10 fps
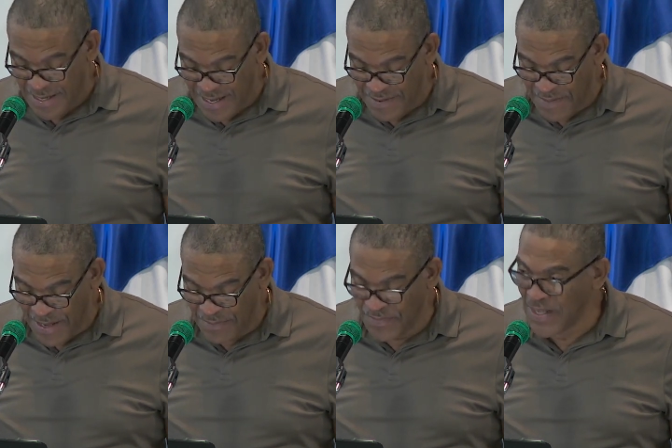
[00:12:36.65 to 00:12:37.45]

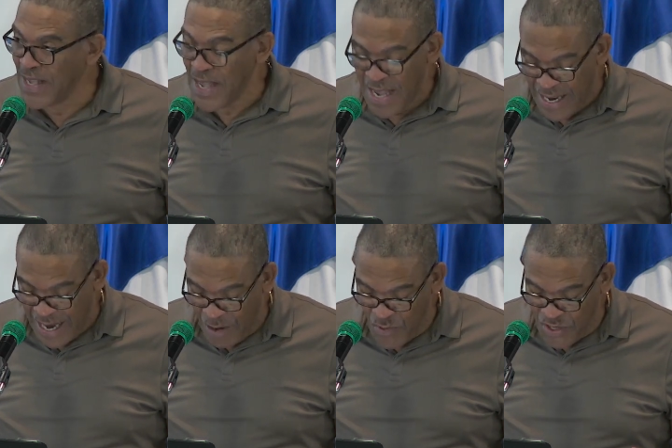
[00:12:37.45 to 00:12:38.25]
Amen? And
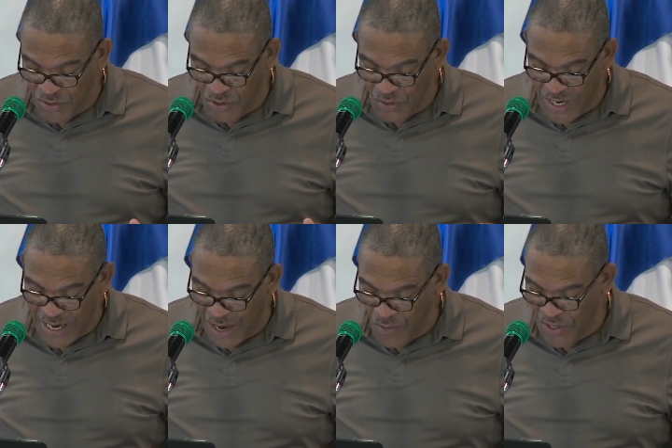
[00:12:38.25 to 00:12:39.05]
how are we going to do that?
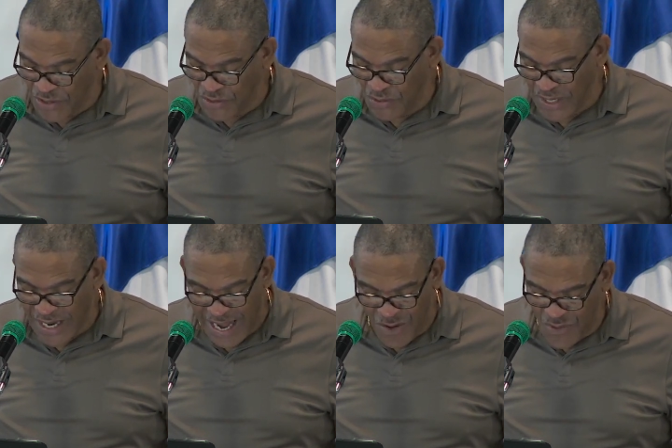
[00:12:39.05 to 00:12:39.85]
How are we going to do that?
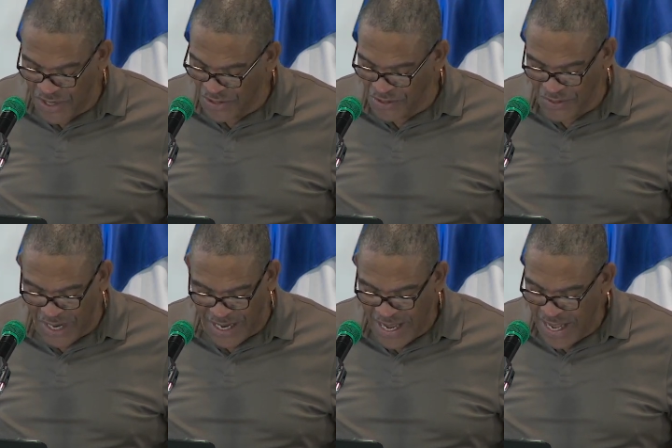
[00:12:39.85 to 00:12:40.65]
How are we going to do
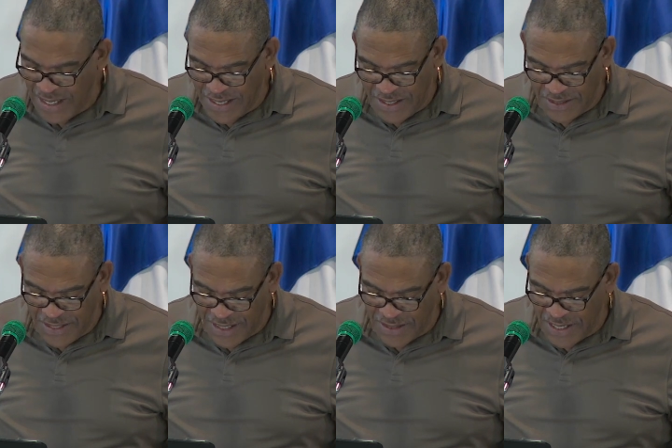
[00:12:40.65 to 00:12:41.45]
that?
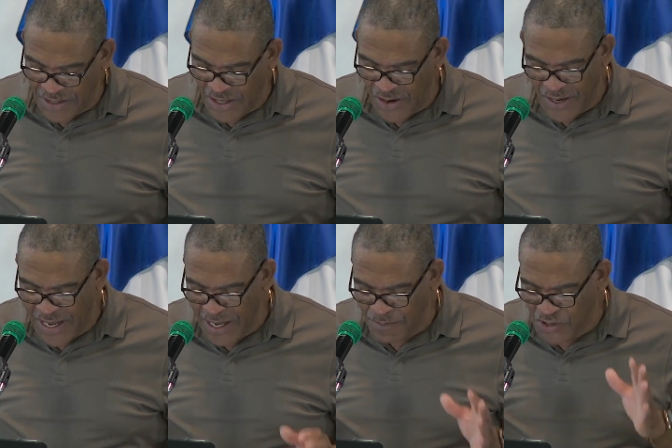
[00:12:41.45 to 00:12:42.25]
The anointing
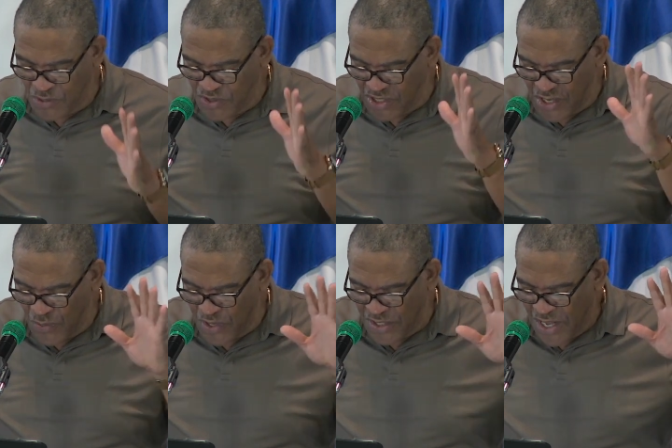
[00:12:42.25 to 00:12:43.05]
helps you see
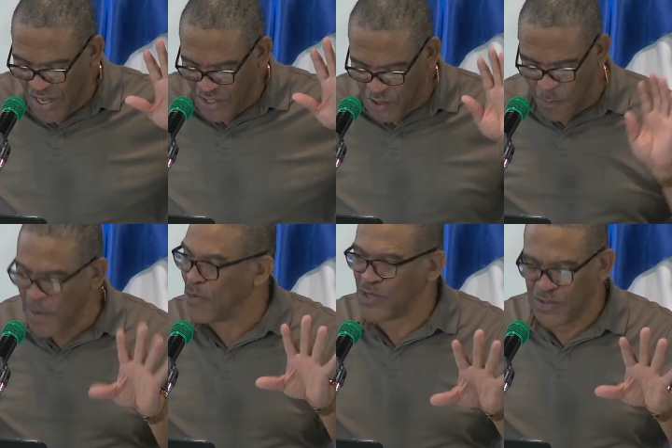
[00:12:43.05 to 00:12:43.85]
with
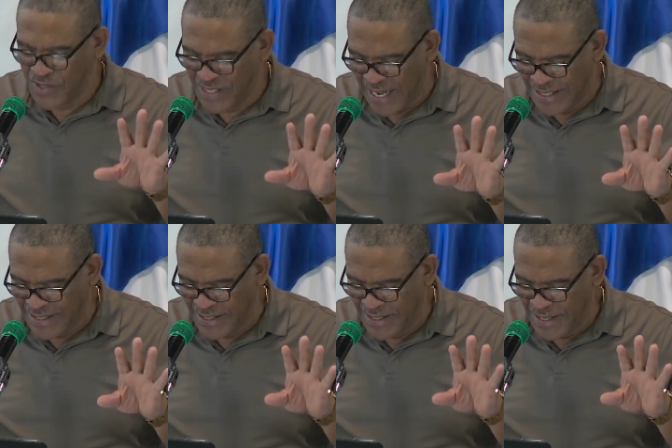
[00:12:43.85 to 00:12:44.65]
spiritual
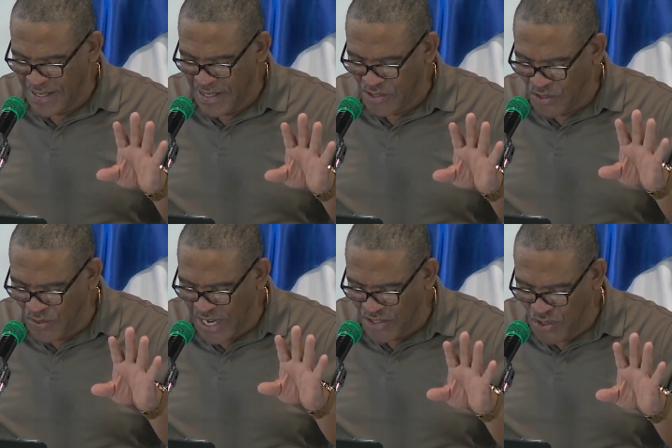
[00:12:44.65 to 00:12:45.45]
sights so
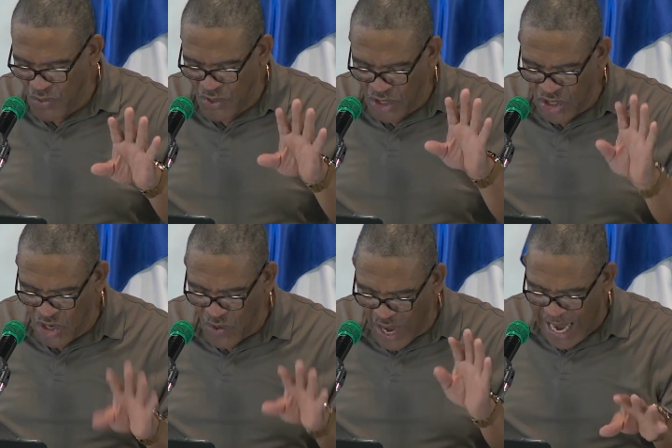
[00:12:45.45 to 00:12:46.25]
that you will
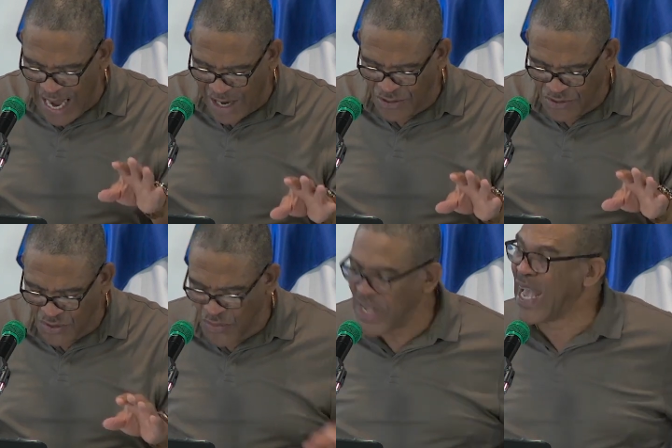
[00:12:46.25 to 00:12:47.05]
know how to
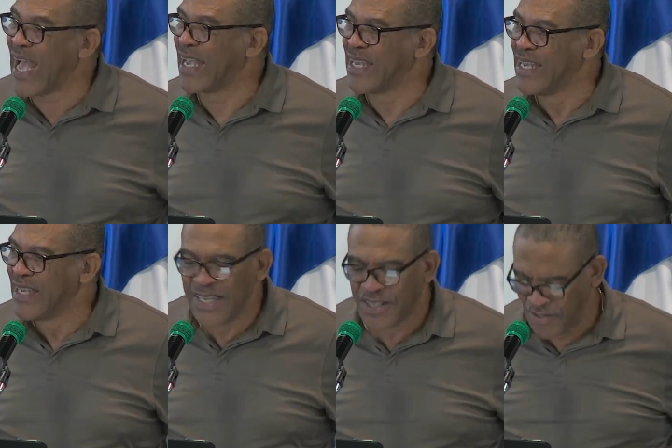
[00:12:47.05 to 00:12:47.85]
react
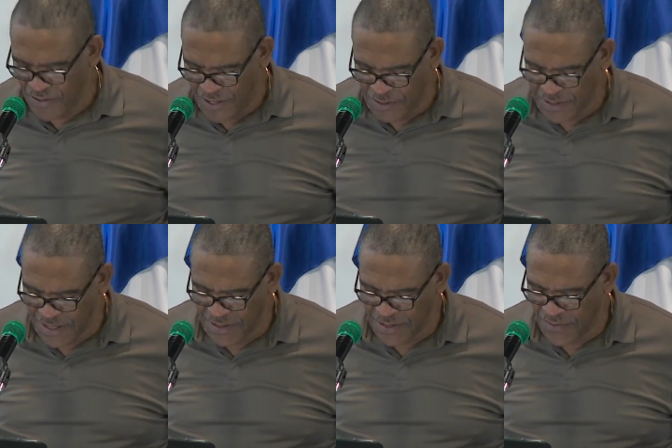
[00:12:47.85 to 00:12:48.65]
in the
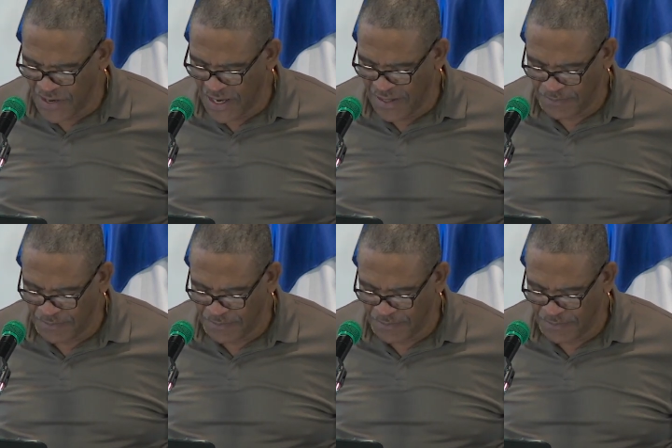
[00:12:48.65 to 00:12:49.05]
circumstances of God.